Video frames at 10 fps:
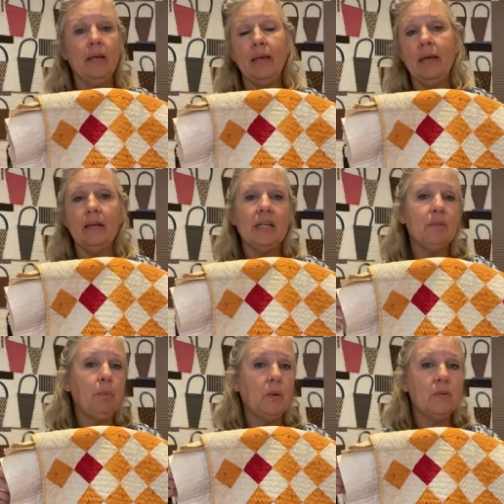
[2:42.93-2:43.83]
and I
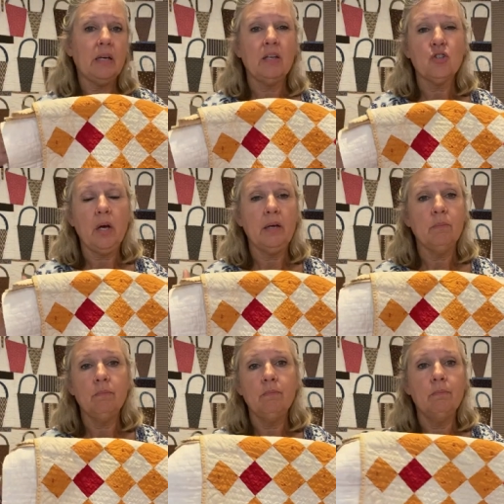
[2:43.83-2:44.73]
suppose I could try
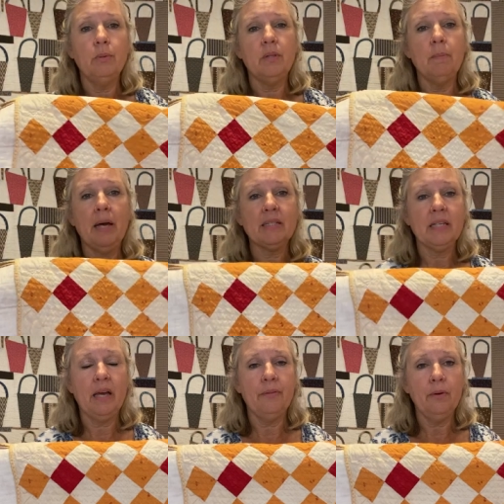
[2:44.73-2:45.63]
and put them back
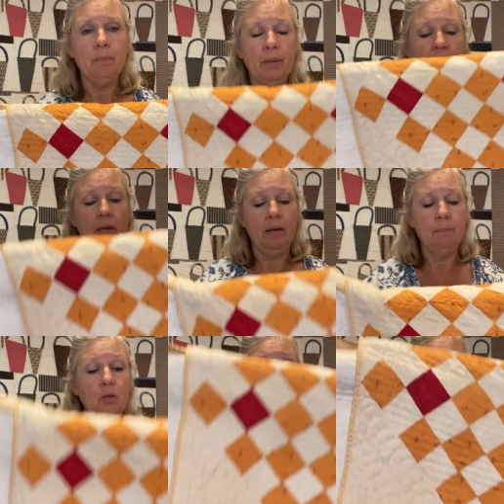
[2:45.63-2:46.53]
together, but
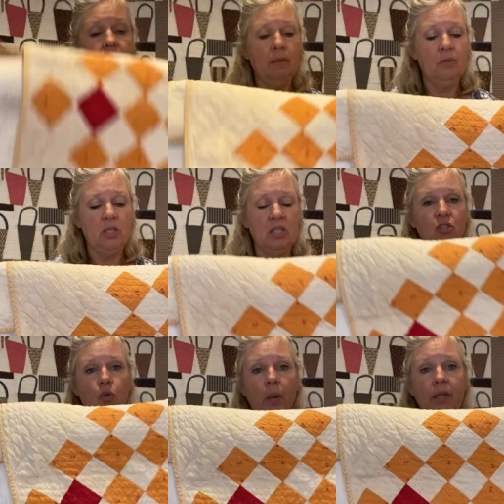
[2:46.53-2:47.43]
I'm not. I'm just
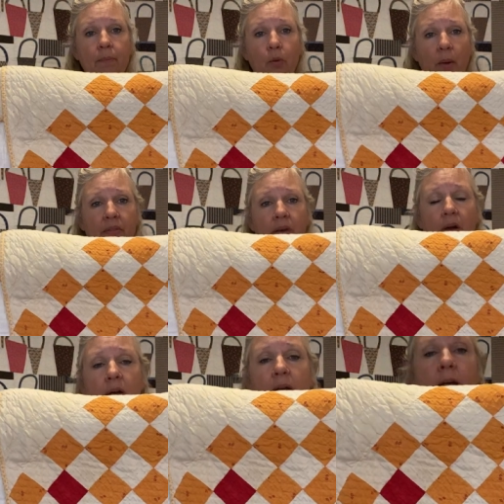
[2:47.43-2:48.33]
enjoying them the way they
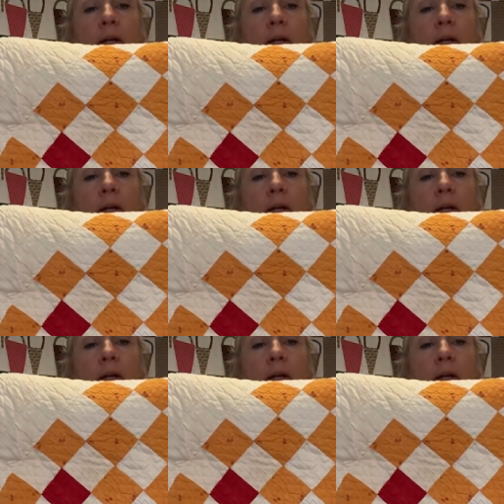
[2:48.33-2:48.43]
are.